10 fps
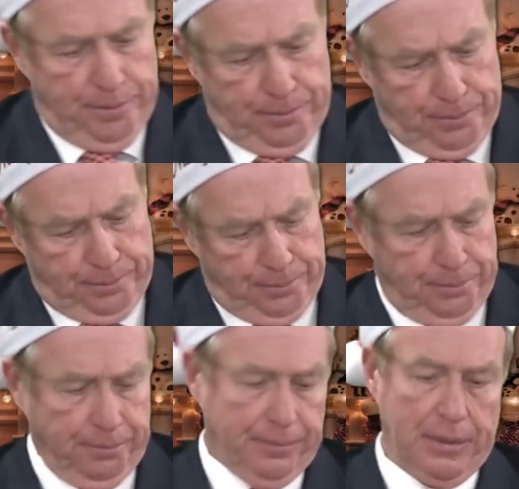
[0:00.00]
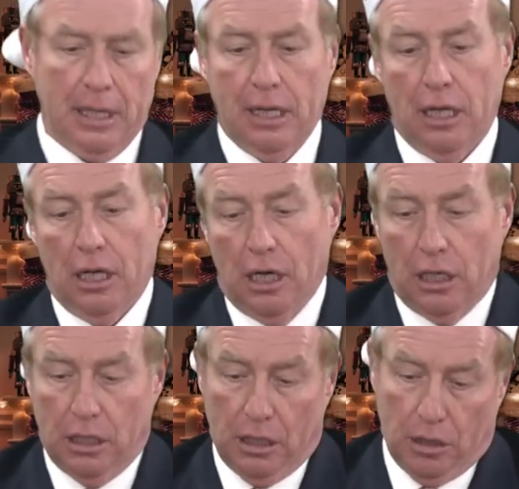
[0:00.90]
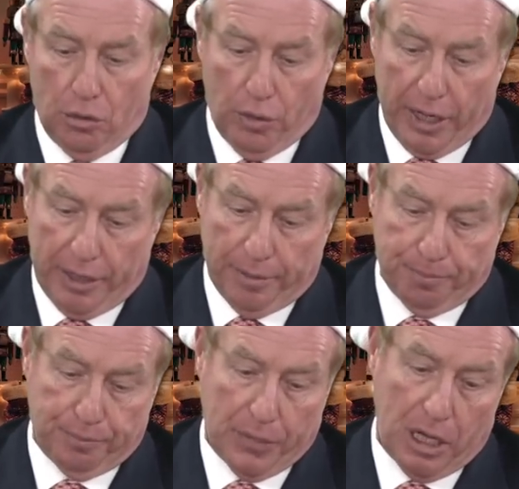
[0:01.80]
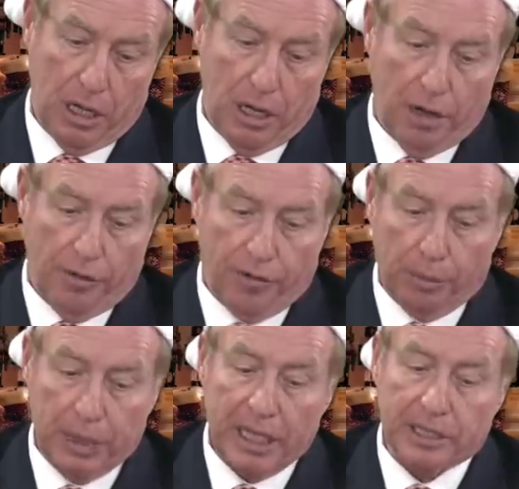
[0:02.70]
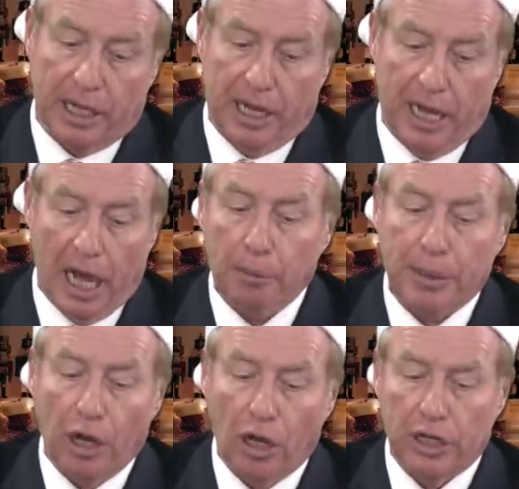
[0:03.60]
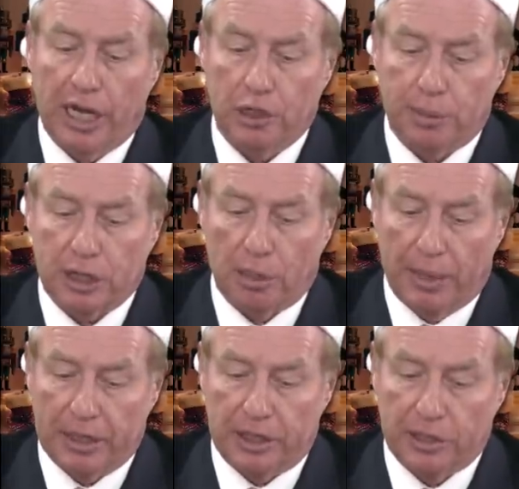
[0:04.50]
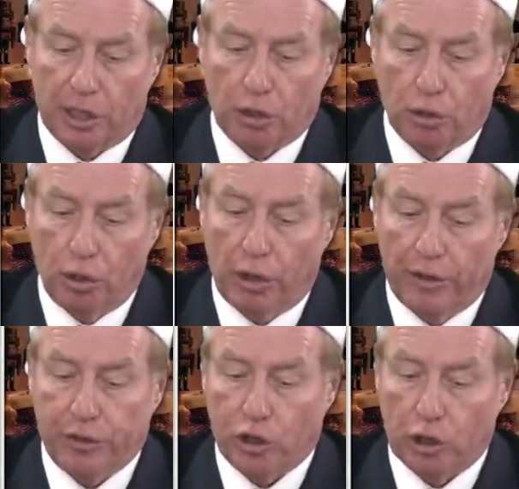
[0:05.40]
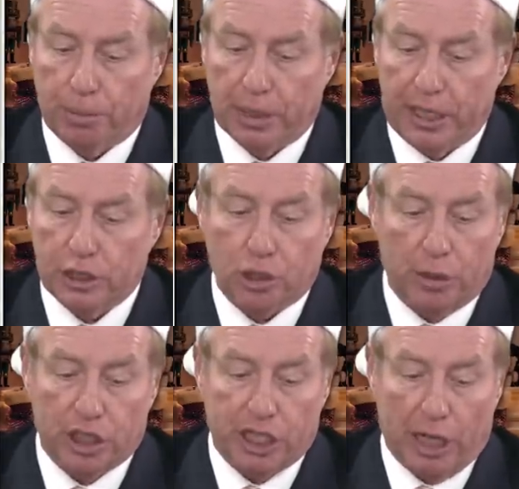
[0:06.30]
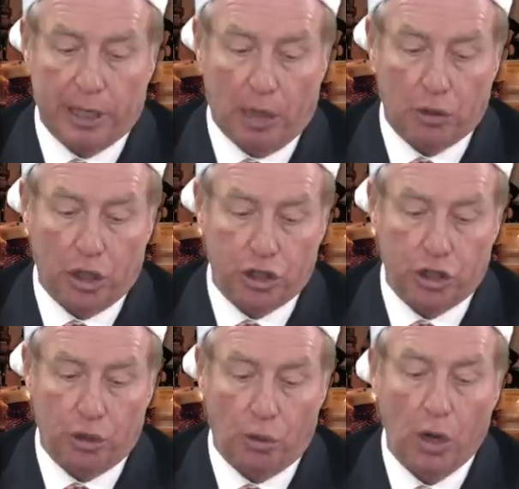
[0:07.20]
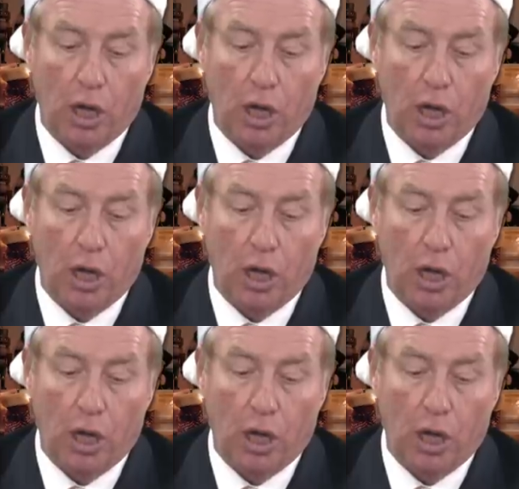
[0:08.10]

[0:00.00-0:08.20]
All right. From Lisa, happy holidays, Mr. Menzies and crew. If you could please do a shout out to